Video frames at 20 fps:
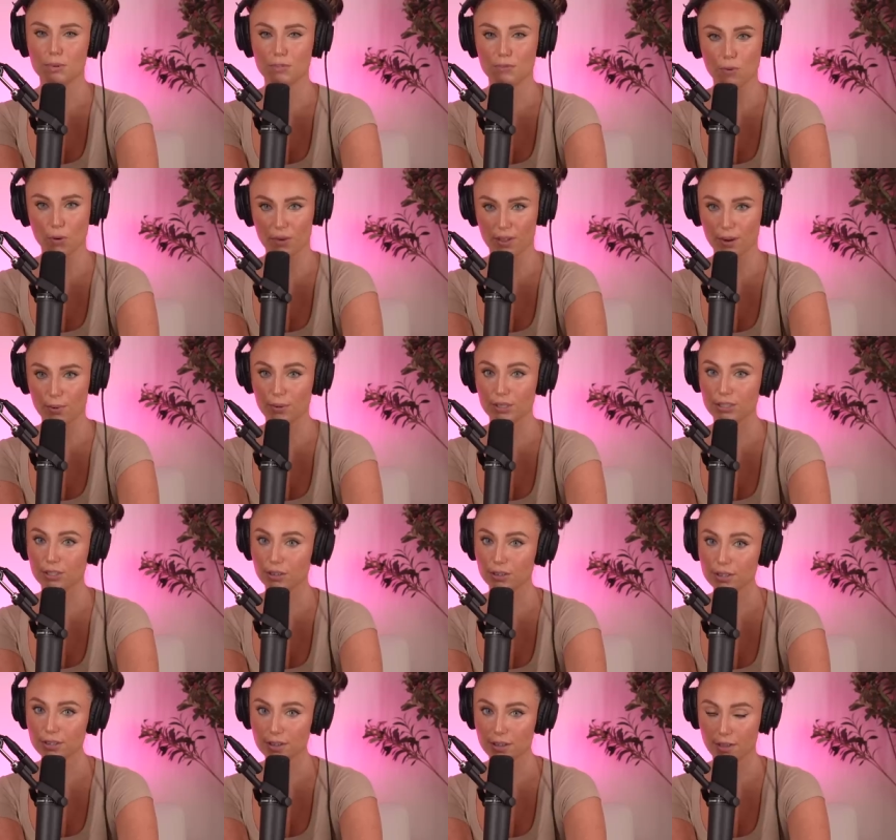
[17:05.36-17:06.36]
before they
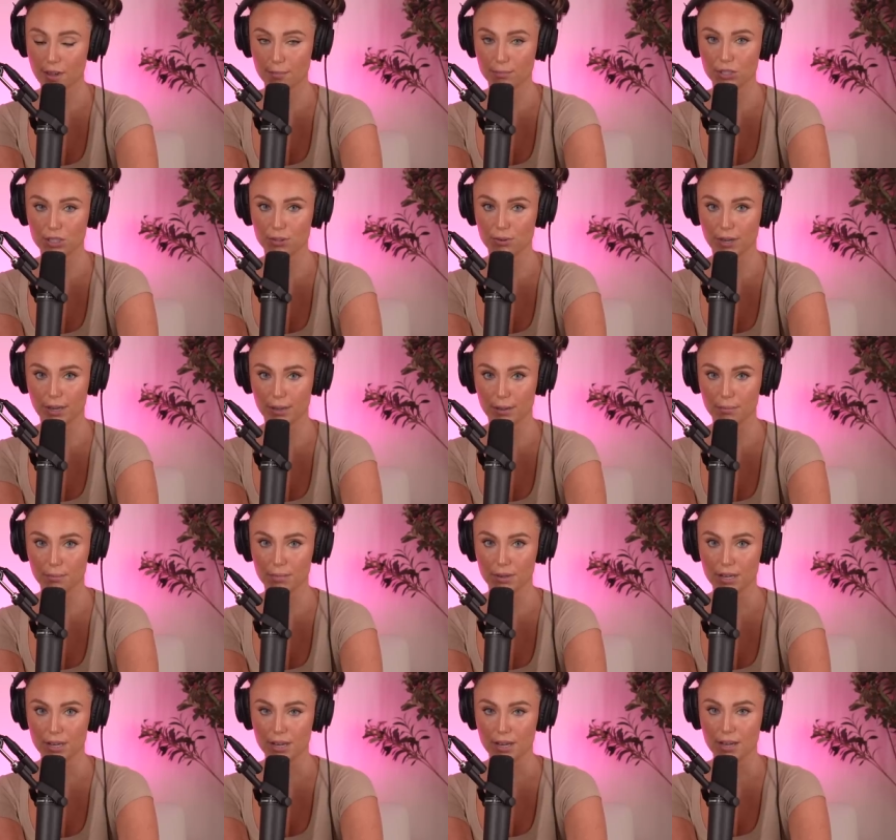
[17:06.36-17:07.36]
returned them to him.
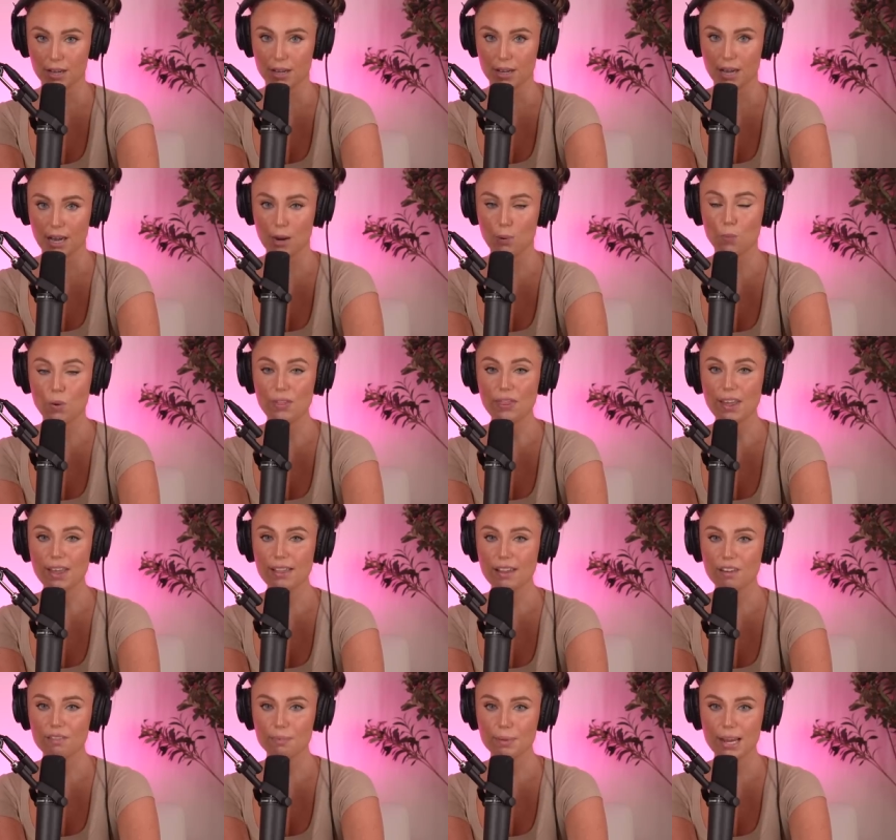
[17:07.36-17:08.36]
And what they
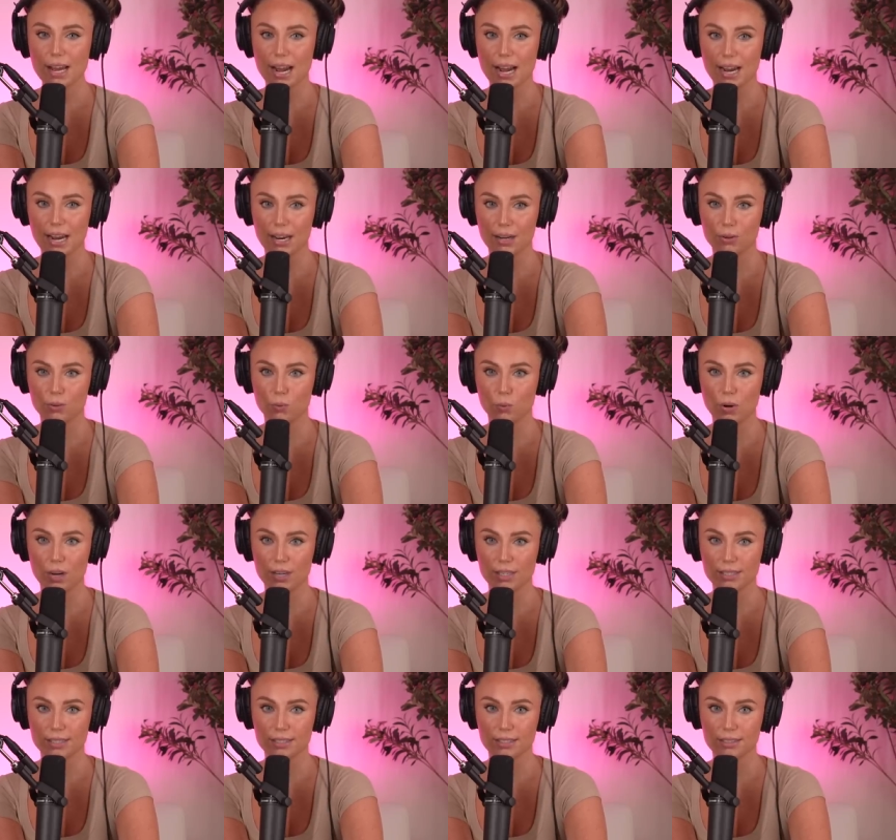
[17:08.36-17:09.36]
left behind
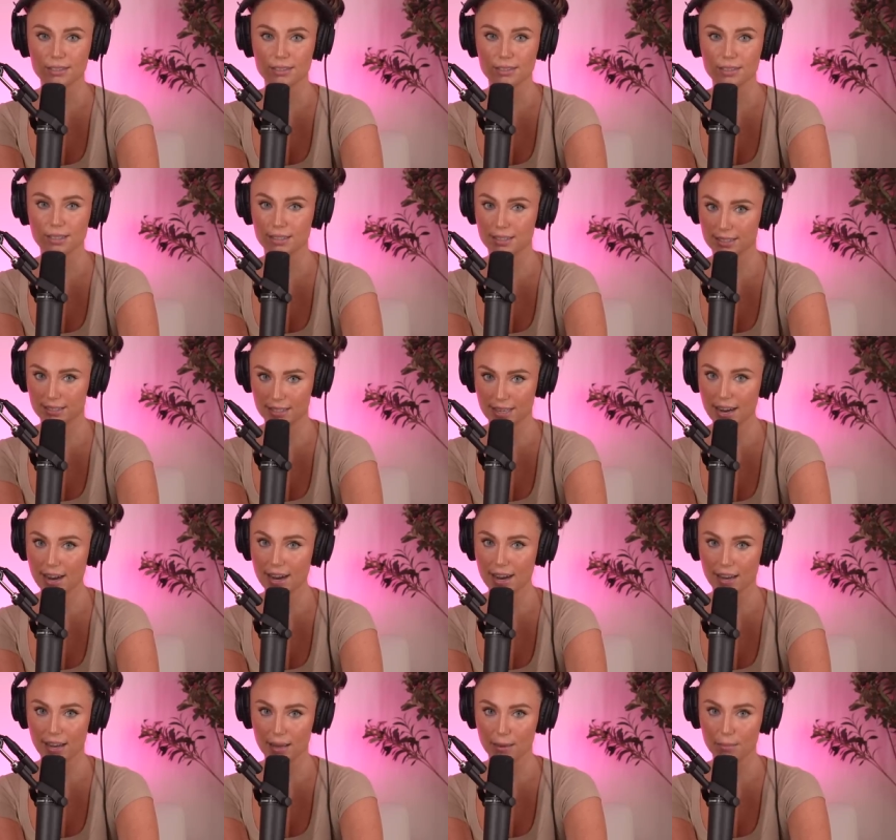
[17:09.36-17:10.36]
was at the
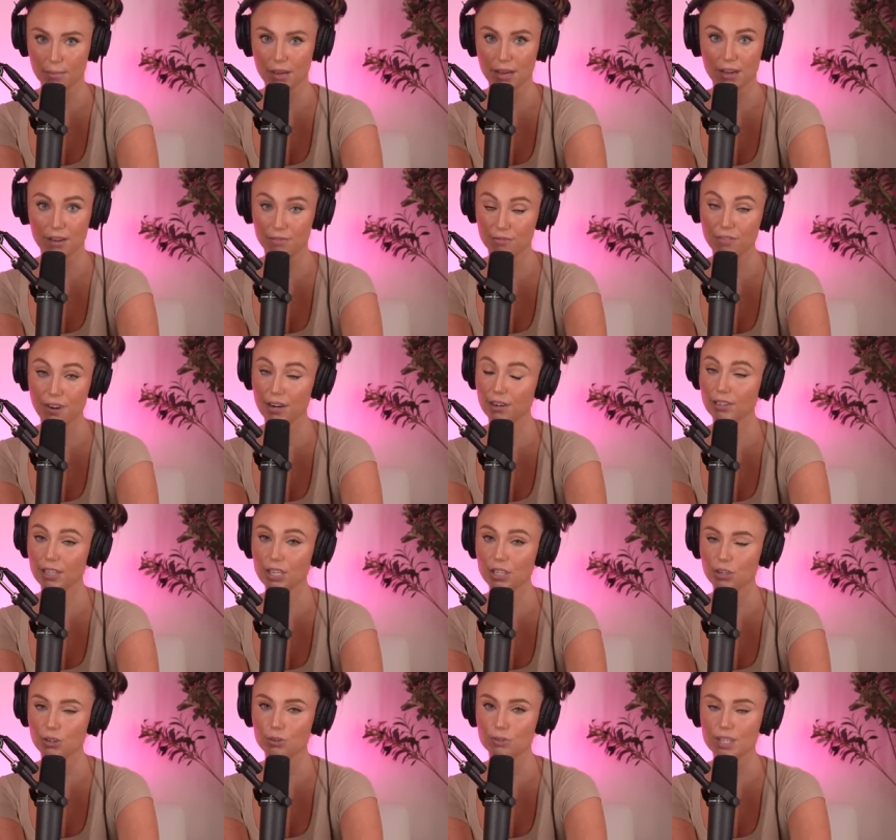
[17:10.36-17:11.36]
time, a
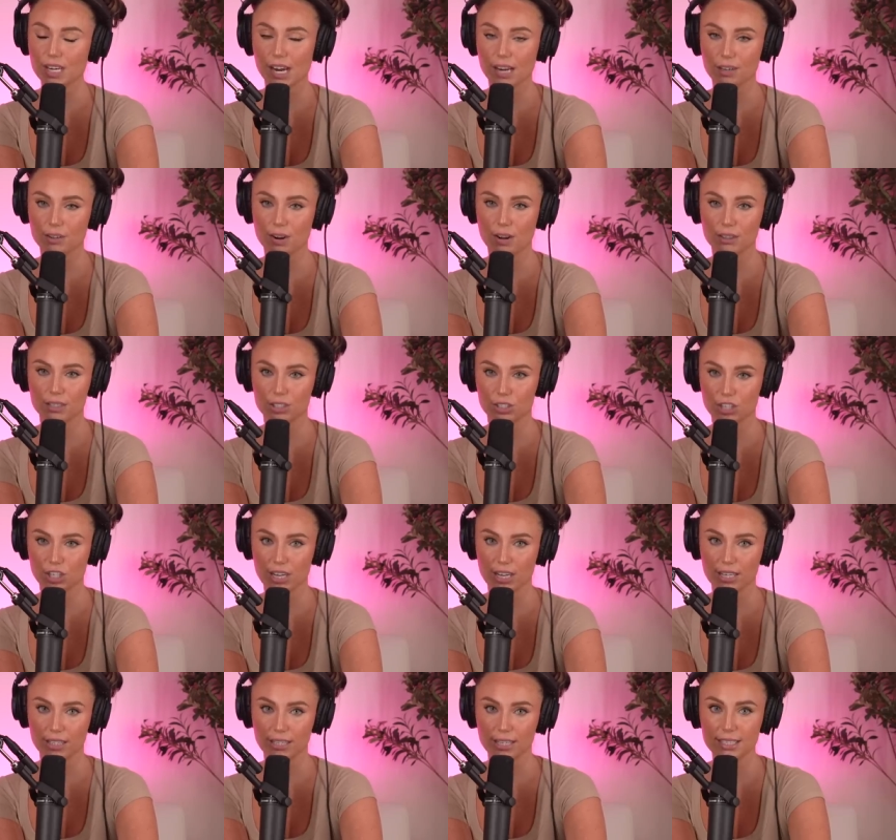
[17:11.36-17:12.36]
fairly new
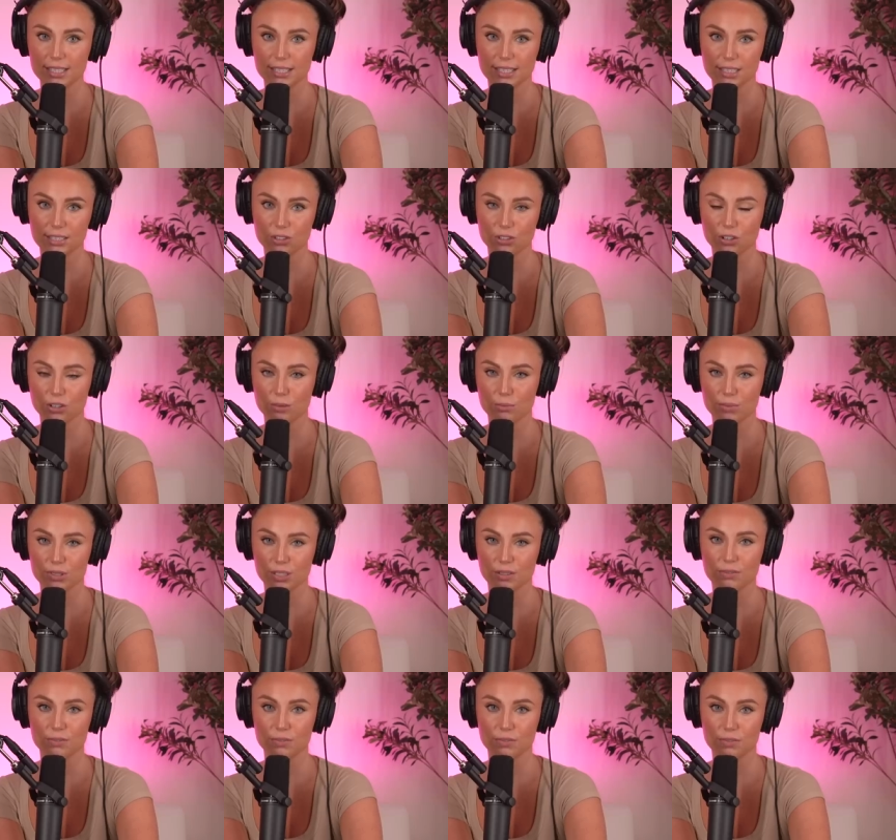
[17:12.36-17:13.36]
technology, at least in
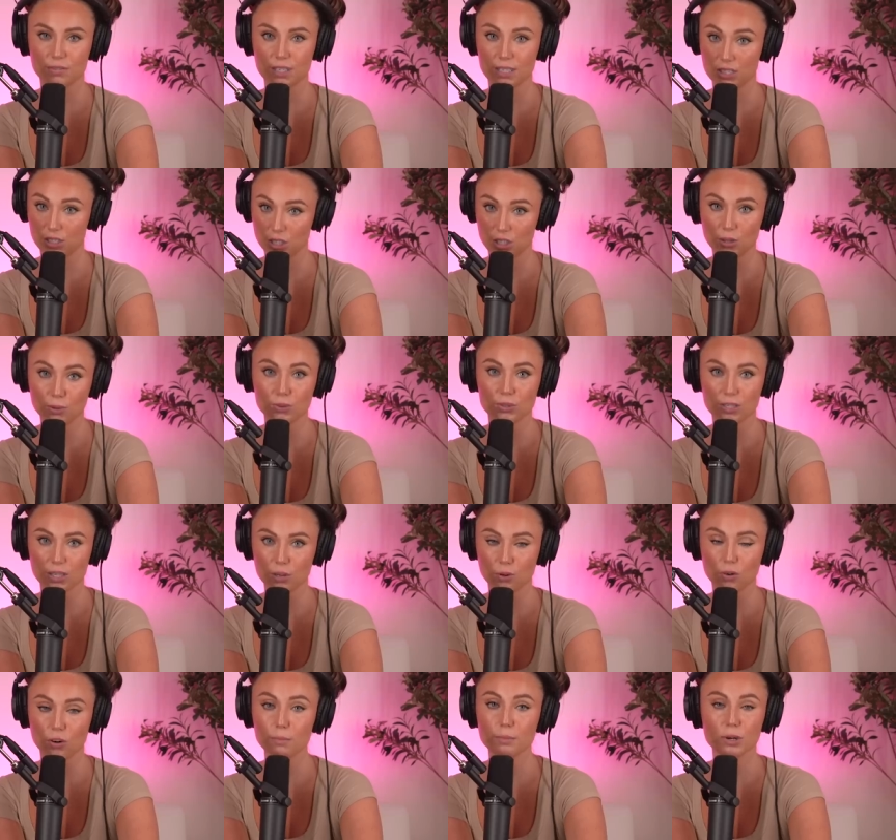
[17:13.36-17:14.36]
terms of its use
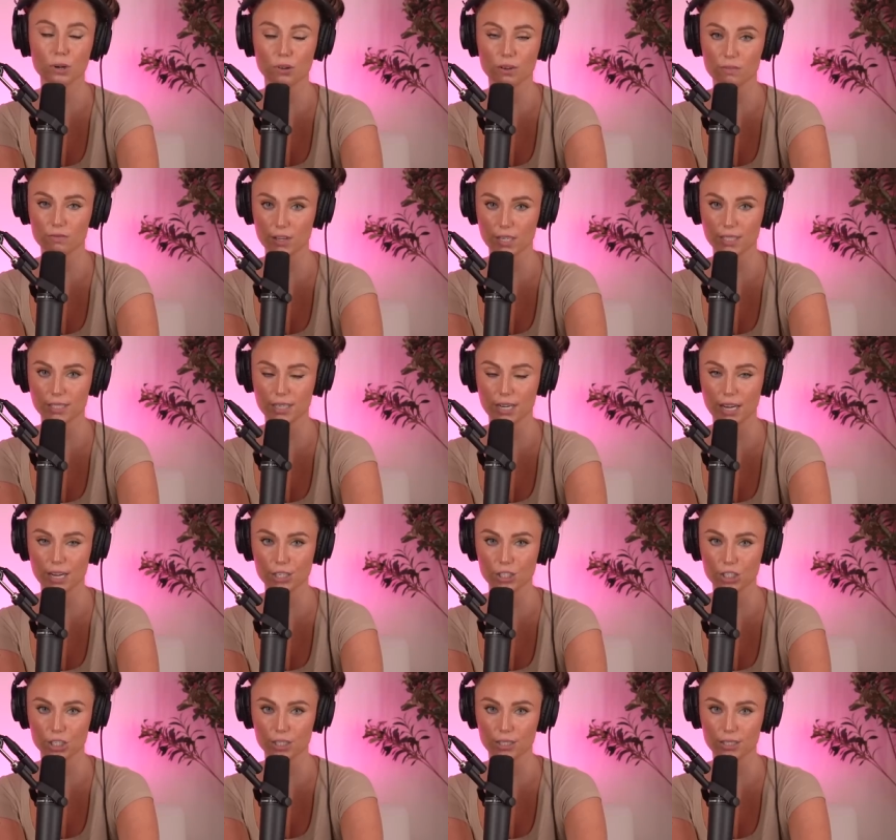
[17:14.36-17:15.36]
in criminal
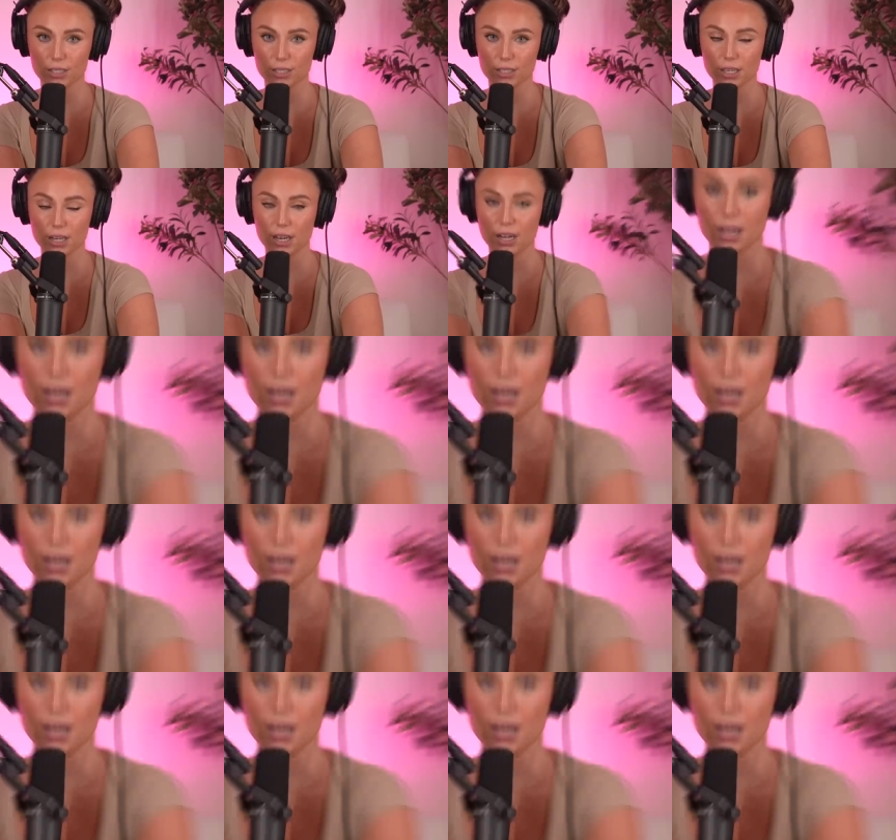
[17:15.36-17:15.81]
investigations.